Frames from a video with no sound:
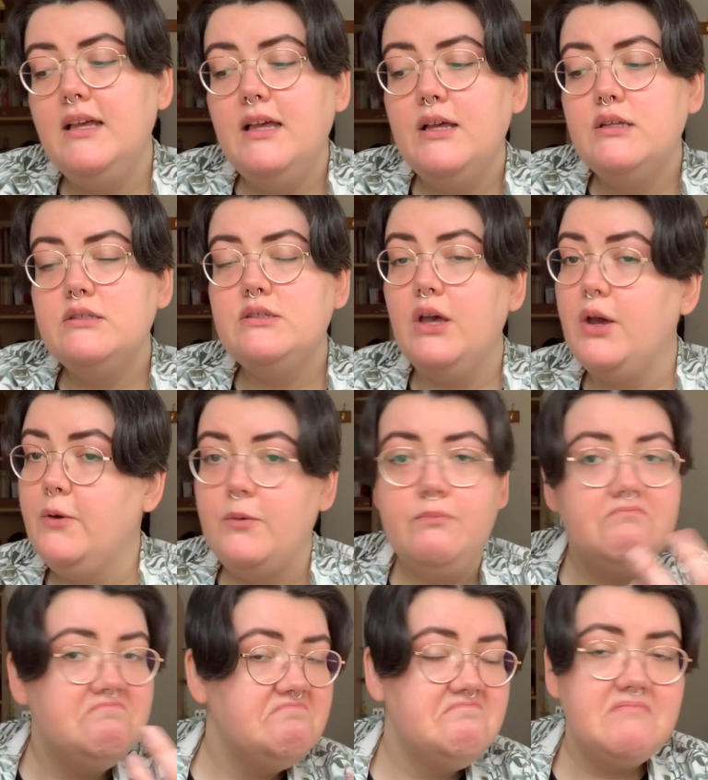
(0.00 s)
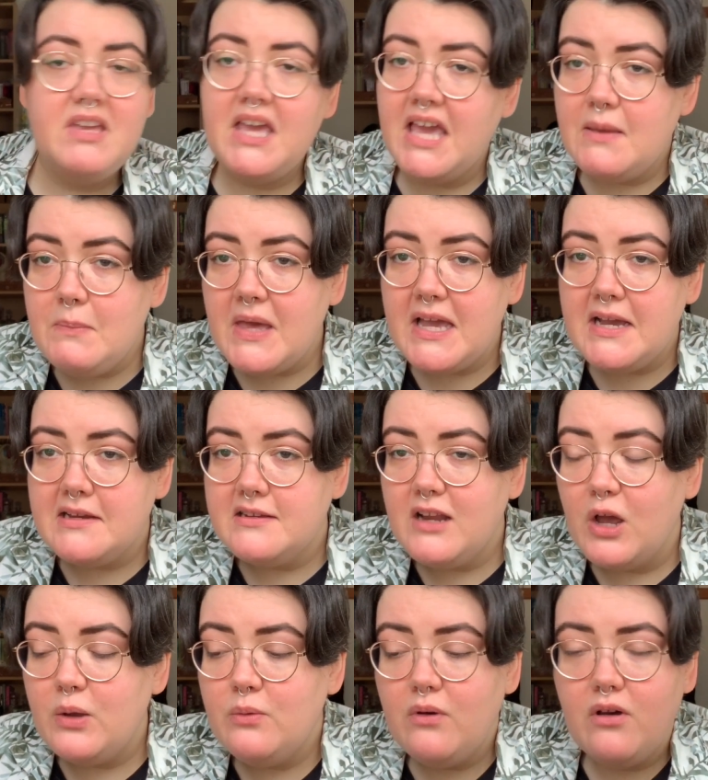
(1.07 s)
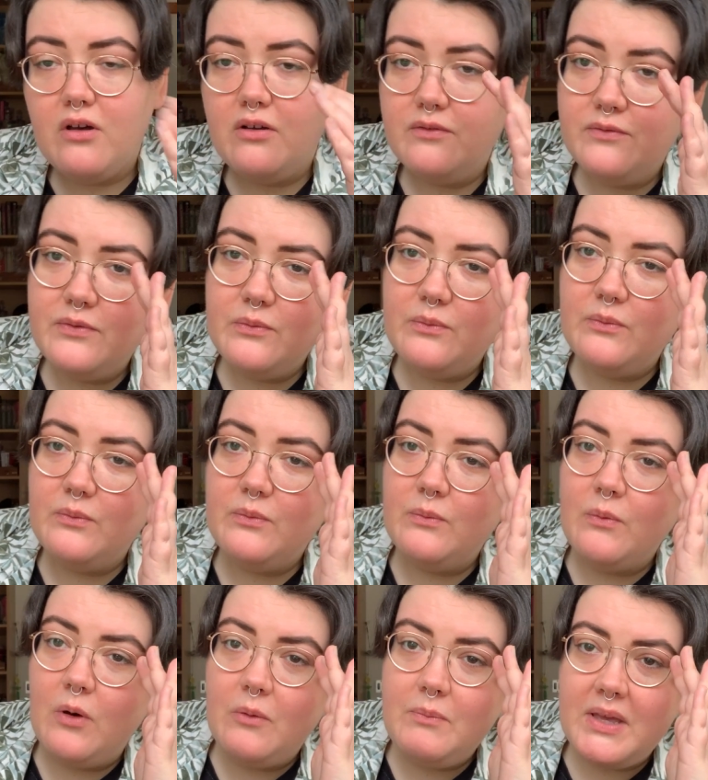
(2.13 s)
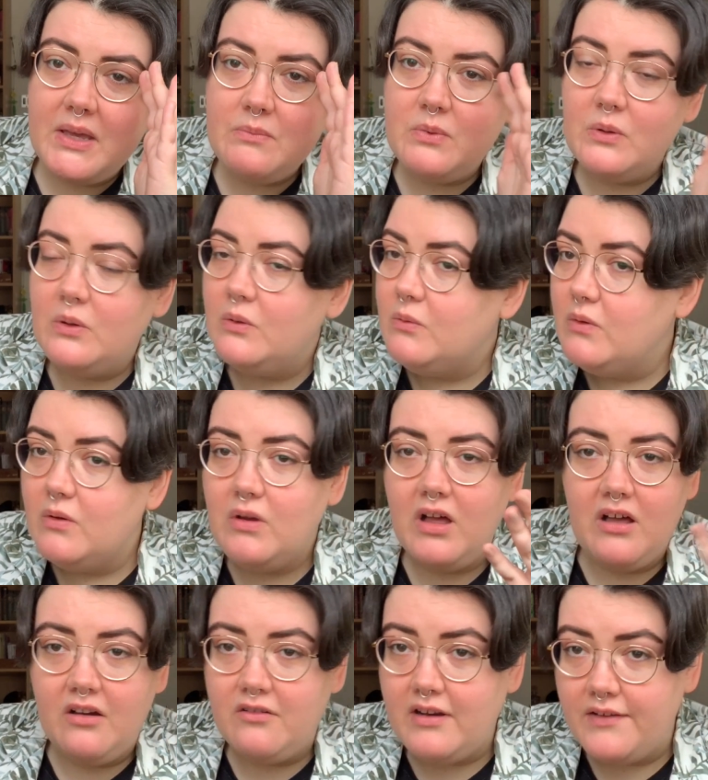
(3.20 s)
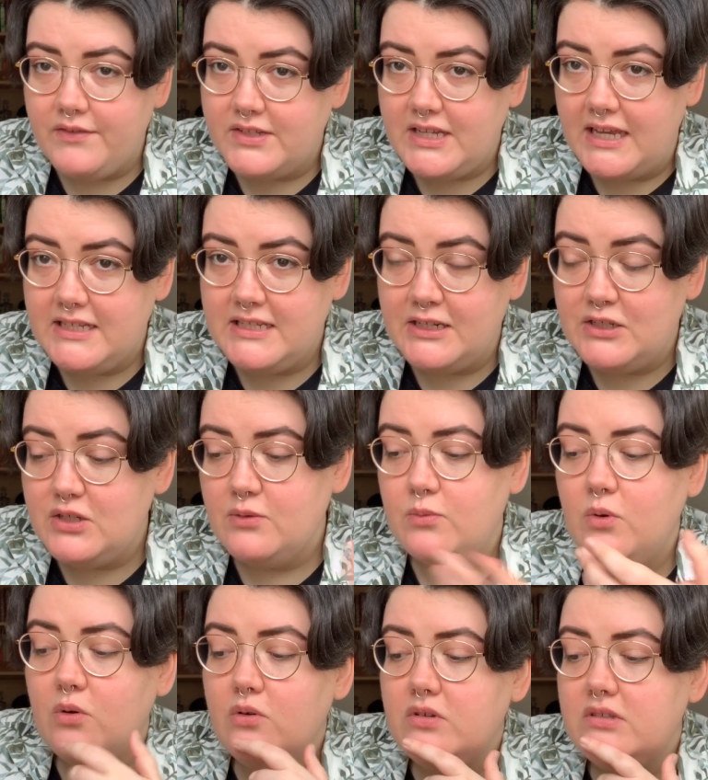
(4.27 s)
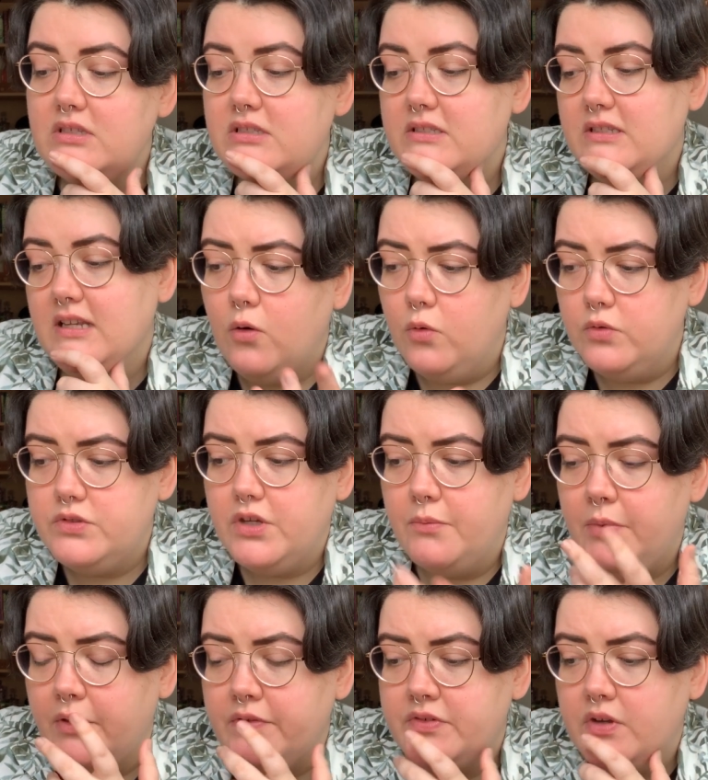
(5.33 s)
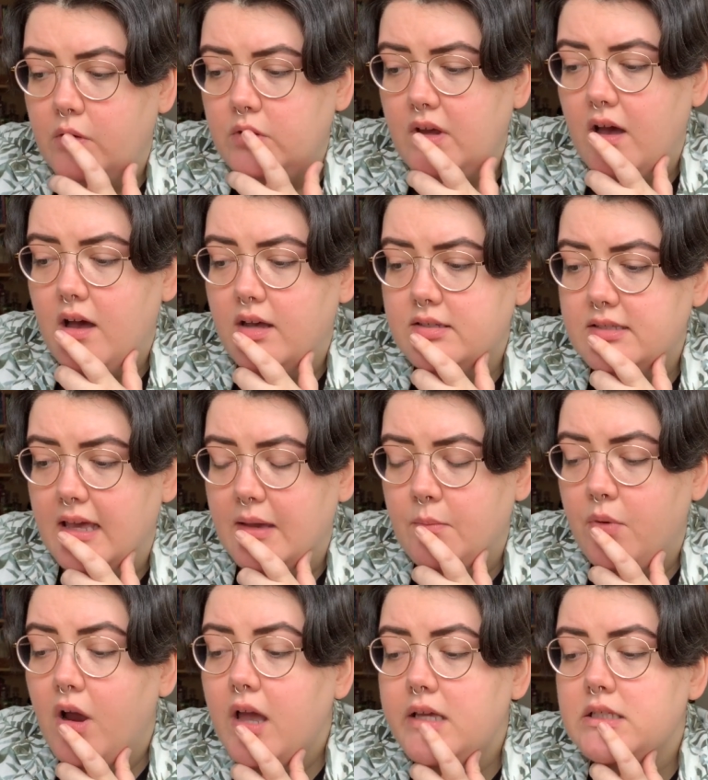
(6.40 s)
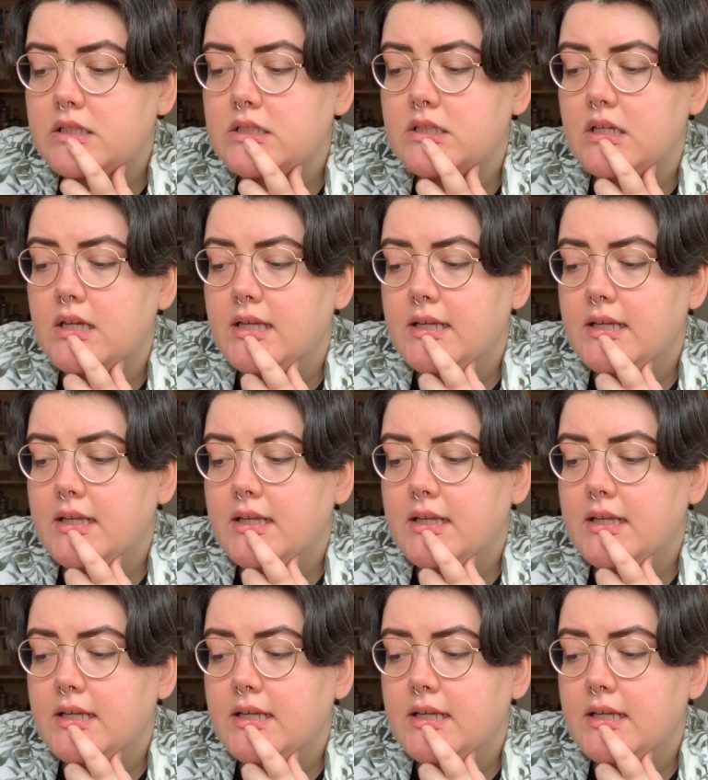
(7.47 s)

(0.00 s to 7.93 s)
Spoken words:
So keeping a note of what people are gravitating towards. Also both sold at asking price.